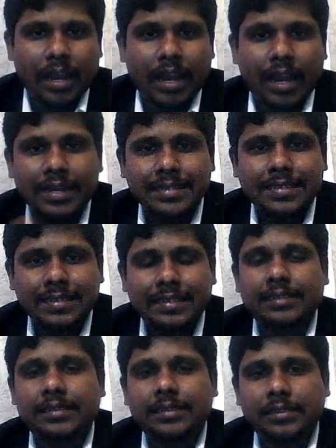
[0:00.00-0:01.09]
As
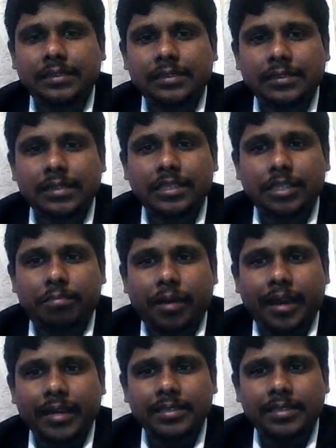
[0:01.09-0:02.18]
a
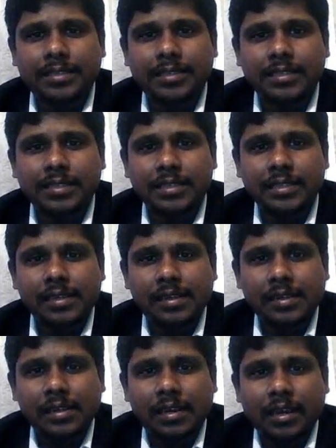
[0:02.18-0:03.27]
enterprise
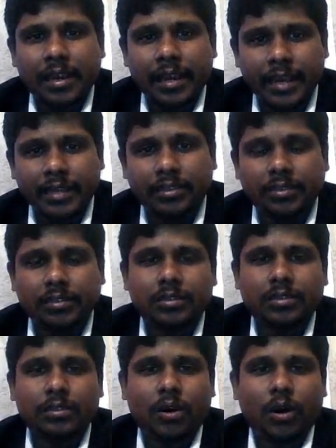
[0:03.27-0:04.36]
head
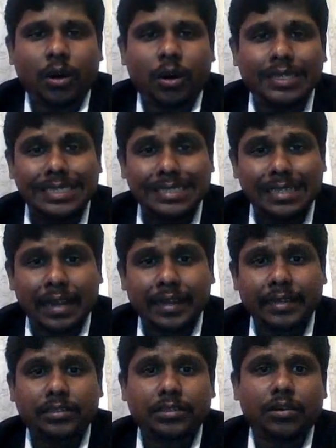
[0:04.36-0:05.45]
or digital
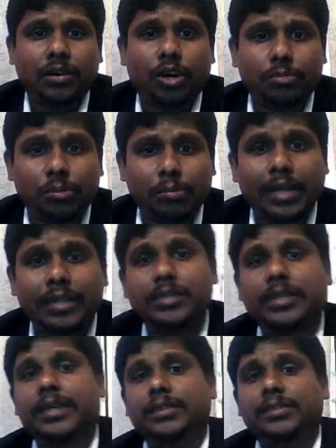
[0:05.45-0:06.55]
head or mobility
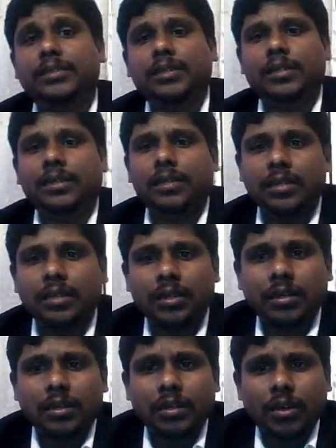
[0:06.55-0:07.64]
head,
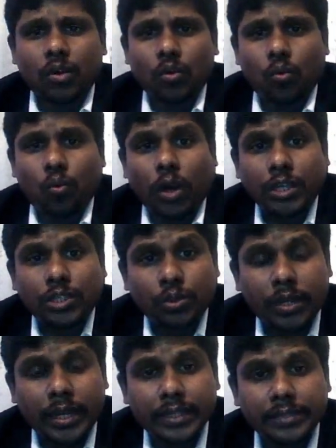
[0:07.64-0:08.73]
what should
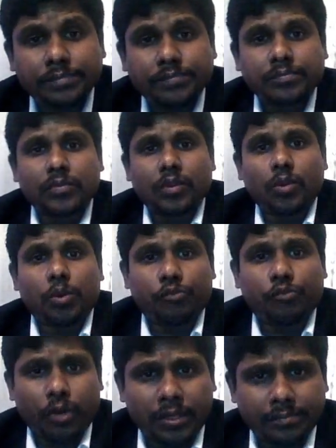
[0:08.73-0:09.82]
I look
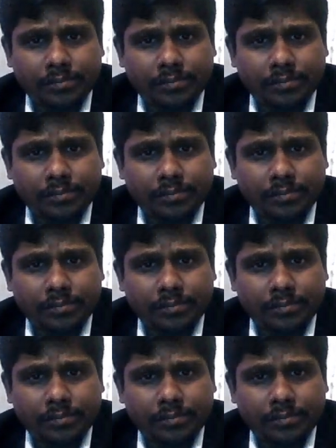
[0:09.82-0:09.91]
for?